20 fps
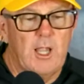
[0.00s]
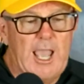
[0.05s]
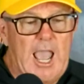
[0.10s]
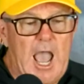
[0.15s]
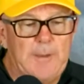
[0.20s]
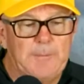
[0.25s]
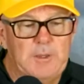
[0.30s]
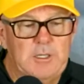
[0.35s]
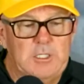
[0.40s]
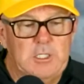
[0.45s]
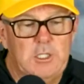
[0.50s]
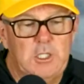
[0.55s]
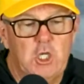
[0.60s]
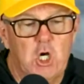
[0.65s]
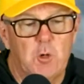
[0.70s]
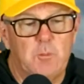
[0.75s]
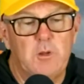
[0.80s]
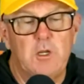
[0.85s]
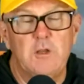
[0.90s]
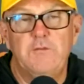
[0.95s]
happen to the
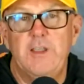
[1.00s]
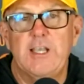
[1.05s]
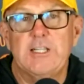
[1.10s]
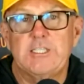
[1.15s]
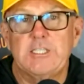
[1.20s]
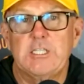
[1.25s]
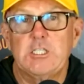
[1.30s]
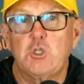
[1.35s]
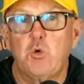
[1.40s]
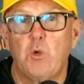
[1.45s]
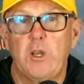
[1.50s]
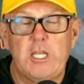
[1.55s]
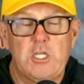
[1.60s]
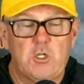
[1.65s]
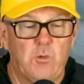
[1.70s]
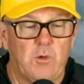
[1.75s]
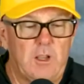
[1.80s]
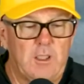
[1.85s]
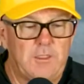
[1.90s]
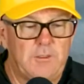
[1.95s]
open events in
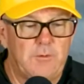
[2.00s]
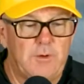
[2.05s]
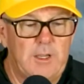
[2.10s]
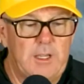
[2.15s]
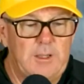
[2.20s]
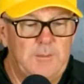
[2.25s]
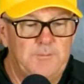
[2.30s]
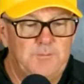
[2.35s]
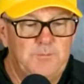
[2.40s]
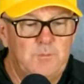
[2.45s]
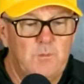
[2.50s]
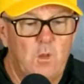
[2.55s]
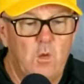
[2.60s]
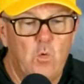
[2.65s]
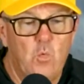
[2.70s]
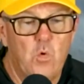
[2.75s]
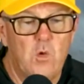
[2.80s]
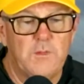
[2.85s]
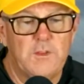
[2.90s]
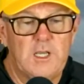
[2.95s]
2023?
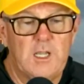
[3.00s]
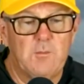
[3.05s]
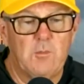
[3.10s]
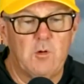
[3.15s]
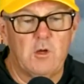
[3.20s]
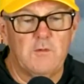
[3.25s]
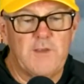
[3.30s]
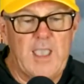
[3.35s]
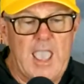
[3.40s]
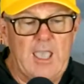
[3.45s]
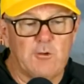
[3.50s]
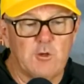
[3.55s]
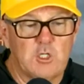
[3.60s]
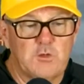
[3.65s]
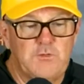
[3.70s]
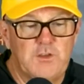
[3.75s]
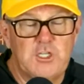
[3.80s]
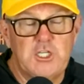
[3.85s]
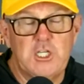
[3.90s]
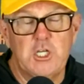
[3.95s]
Will the number of anglers
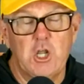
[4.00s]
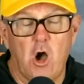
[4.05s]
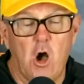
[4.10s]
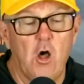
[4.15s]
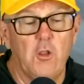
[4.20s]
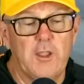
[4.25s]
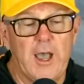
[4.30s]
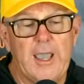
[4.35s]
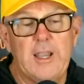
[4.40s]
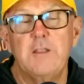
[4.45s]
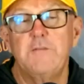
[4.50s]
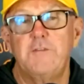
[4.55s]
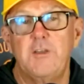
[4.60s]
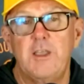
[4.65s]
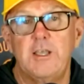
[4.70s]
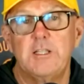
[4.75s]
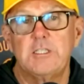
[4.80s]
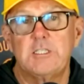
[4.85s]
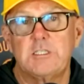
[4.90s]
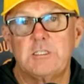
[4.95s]
fishing all 9
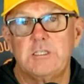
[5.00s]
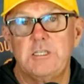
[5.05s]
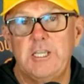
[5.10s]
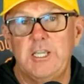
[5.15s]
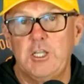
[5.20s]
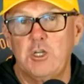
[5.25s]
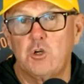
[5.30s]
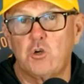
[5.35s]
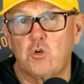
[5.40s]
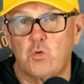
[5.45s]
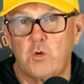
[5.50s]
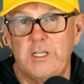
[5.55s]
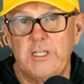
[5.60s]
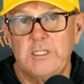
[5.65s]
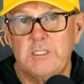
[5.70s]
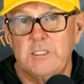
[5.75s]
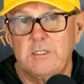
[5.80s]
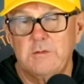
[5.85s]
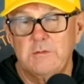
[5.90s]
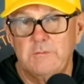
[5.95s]
events
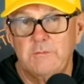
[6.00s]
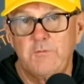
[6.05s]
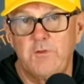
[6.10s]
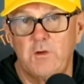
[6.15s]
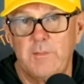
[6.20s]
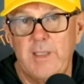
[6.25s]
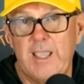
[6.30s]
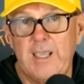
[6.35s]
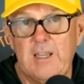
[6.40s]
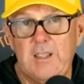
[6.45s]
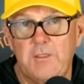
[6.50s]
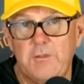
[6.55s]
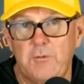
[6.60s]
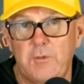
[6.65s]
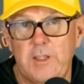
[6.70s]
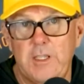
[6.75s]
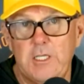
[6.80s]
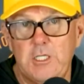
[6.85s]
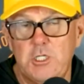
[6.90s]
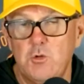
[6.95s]
increase from
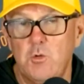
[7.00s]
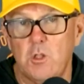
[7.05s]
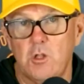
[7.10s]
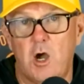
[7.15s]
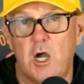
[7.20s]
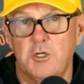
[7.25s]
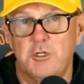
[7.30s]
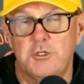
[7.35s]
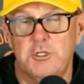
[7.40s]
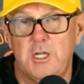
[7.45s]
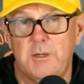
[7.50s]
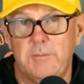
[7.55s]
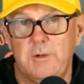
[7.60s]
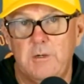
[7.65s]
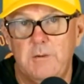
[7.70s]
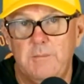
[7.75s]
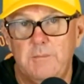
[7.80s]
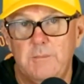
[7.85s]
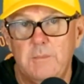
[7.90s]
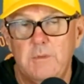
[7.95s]
83 to a larger
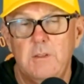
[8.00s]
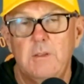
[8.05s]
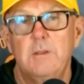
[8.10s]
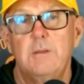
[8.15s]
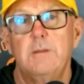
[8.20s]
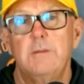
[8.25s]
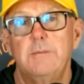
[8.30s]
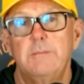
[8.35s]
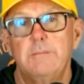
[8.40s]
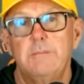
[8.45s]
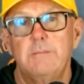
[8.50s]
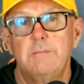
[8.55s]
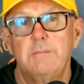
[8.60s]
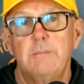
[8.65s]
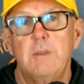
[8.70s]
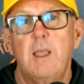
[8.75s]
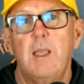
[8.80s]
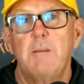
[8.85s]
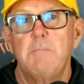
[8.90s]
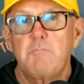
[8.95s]
number?
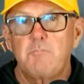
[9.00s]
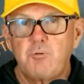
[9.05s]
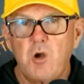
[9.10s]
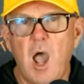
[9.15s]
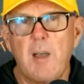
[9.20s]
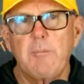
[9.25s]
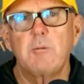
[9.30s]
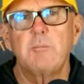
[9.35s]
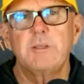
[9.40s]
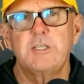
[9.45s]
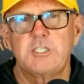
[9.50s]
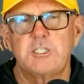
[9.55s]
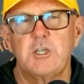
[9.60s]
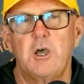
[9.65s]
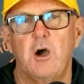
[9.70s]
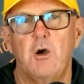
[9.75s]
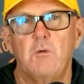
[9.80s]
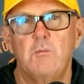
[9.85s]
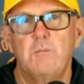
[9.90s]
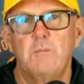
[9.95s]
Probably
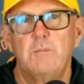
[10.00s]
so.